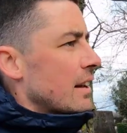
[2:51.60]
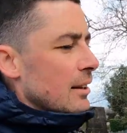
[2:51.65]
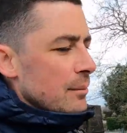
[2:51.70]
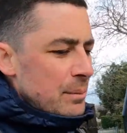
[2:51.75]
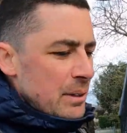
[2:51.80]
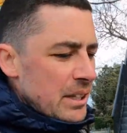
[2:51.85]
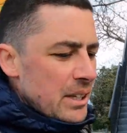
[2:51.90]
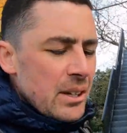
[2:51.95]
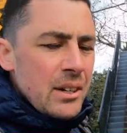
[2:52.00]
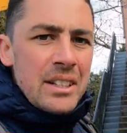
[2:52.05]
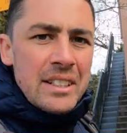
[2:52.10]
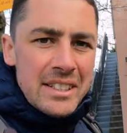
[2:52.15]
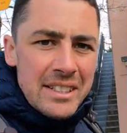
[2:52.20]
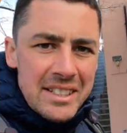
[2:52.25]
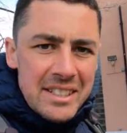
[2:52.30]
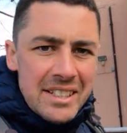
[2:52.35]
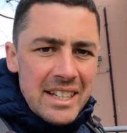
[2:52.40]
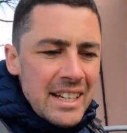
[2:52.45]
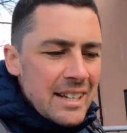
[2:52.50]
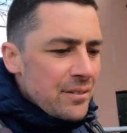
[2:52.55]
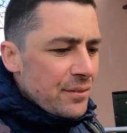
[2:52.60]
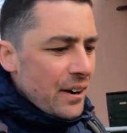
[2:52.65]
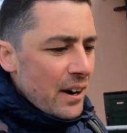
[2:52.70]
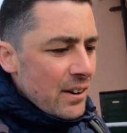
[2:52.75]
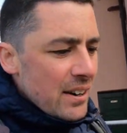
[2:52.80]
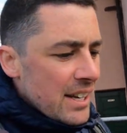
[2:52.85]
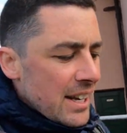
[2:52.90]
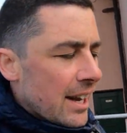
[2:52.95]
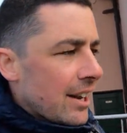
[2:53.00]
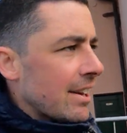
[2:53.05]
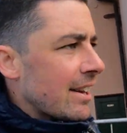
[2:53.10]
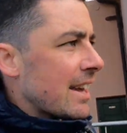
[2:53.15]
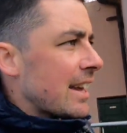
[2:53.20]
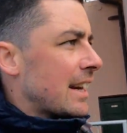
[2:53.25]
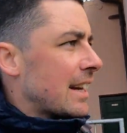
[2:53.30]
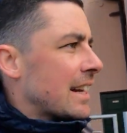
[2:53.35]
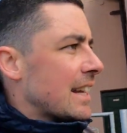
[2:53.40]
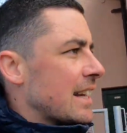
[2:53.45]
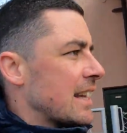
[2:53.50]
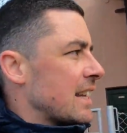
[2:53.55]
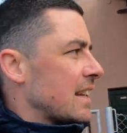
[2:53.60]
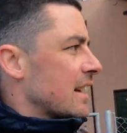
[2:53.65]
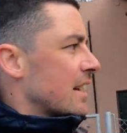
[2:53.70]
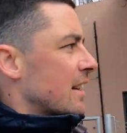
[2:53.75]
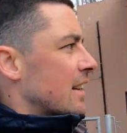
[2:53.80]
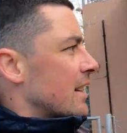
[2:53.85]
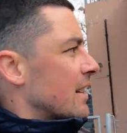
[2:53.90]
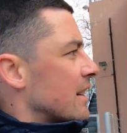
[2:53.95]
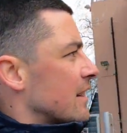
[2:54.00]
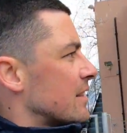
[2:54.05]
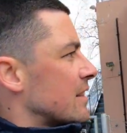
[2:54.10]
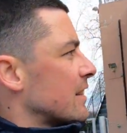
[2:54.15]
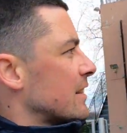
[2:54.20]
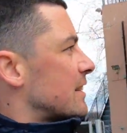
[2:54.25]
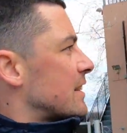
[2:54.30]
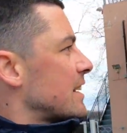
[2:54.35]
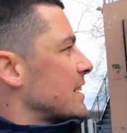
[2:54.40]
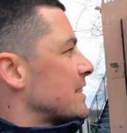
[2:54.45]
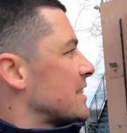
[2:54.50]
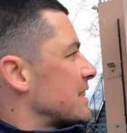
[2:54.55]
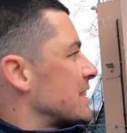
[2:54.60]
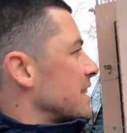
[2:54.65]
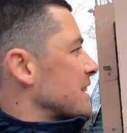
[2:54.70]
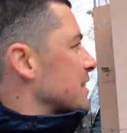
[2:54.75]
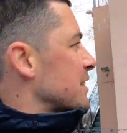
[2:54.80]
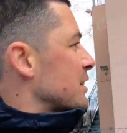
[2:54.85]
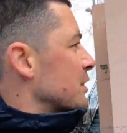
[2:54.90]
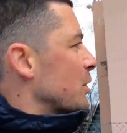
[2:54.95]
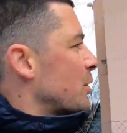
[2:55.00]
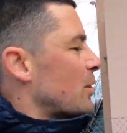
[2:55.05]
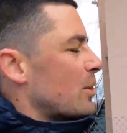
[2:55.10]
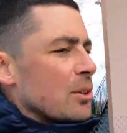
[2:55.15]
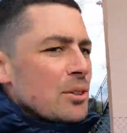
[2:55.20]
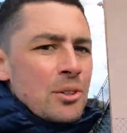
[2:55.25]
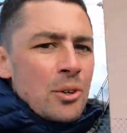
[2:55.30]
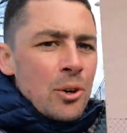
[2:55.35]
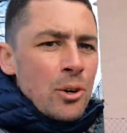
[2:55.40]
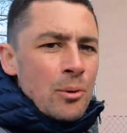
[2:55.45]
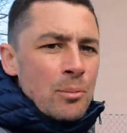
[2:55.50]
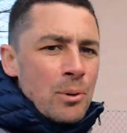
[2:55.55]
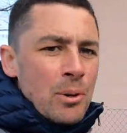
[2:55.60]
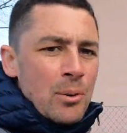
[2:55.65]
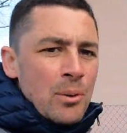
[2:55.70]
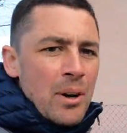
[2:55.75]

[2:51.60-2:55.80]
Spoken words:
But you can see very clearly that this is not a normal